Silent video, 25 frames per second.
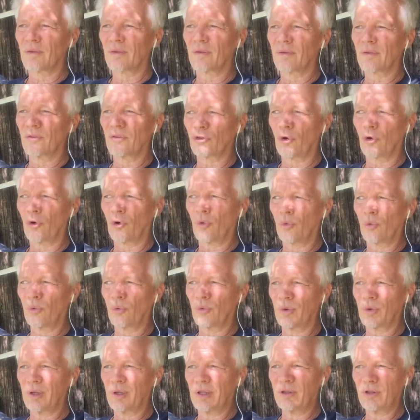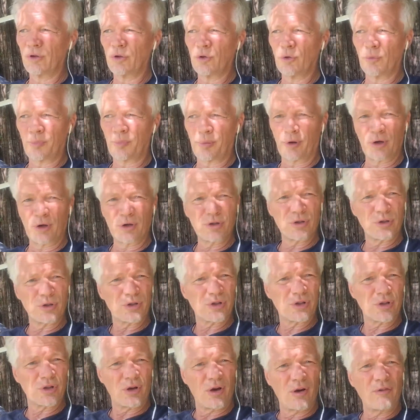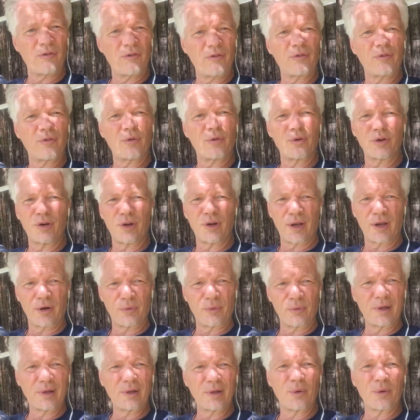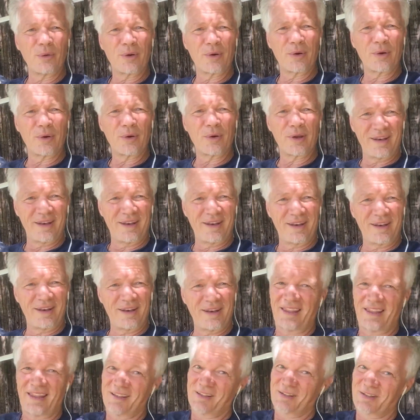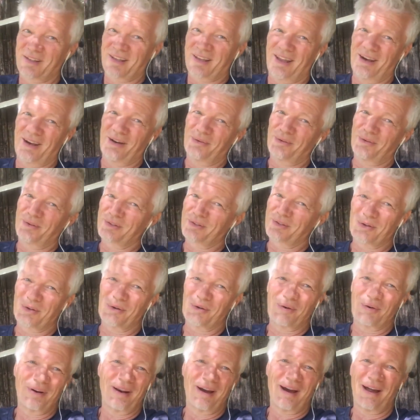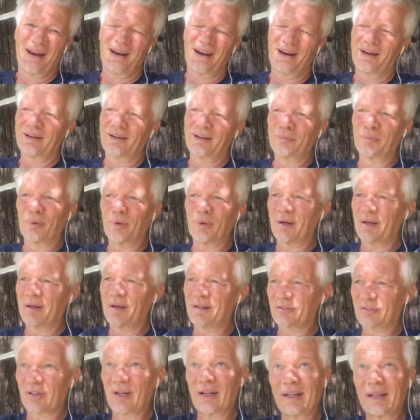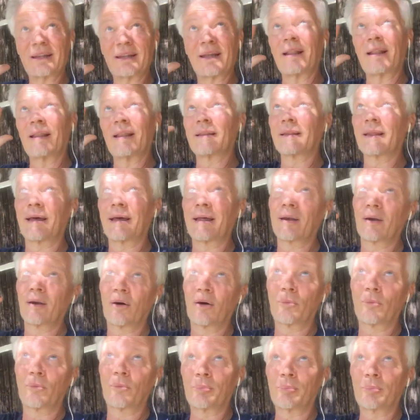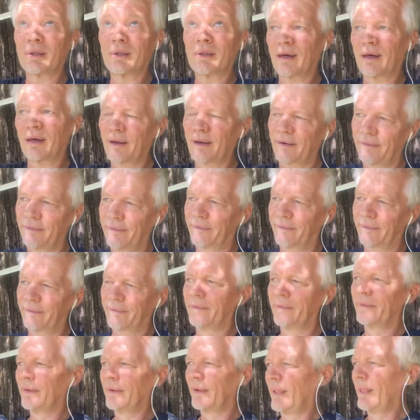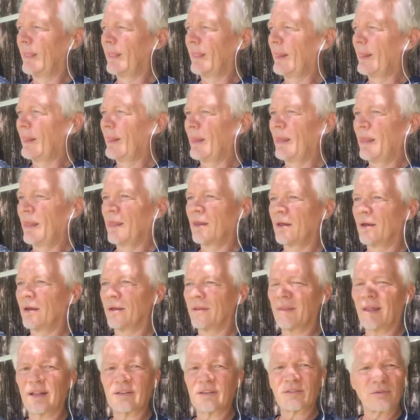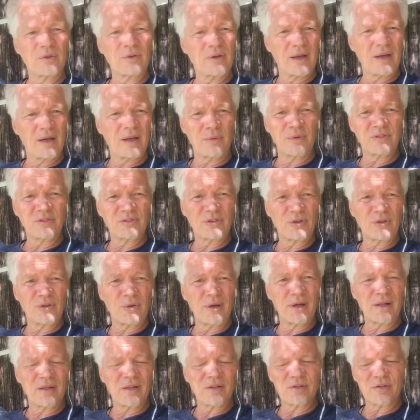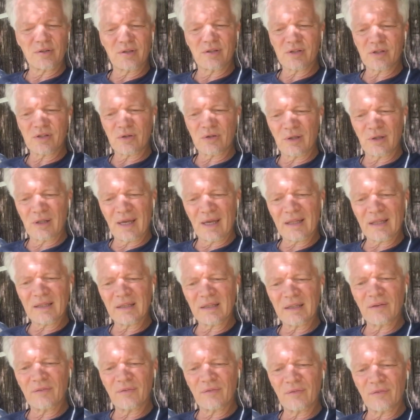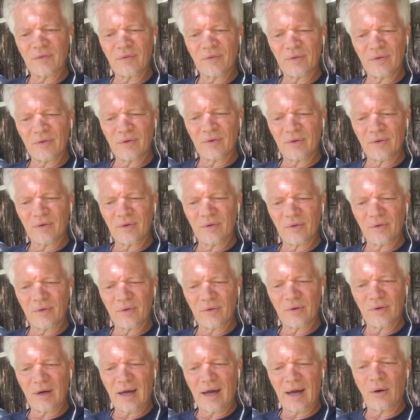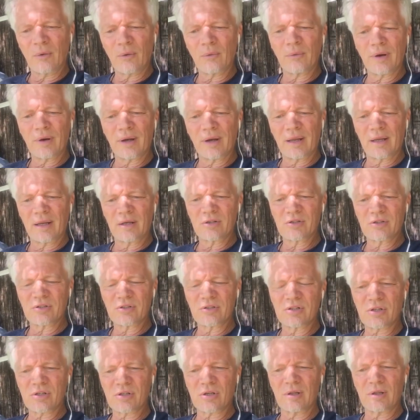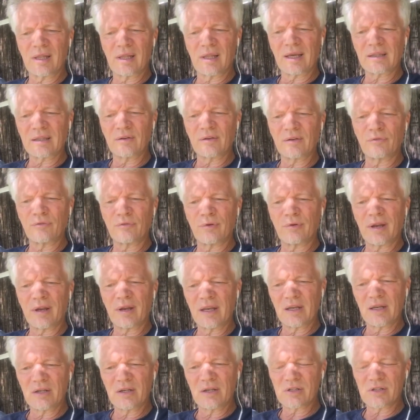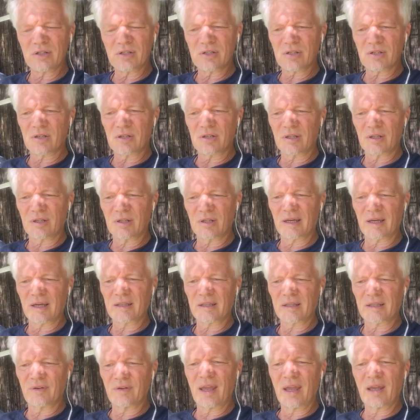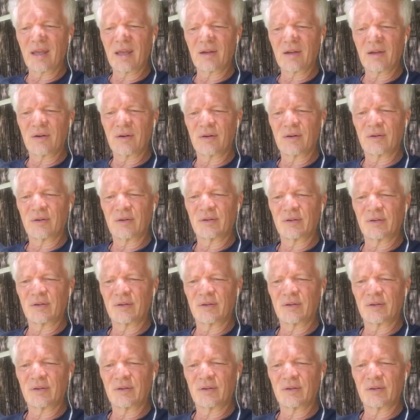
so either you purge your stuff or you get relocated. That's kind of what's going on. Oh boy, should I tell it that openly? I don't know. That's kind of what's going on. So this collective outrage, this collective rage, this collective anger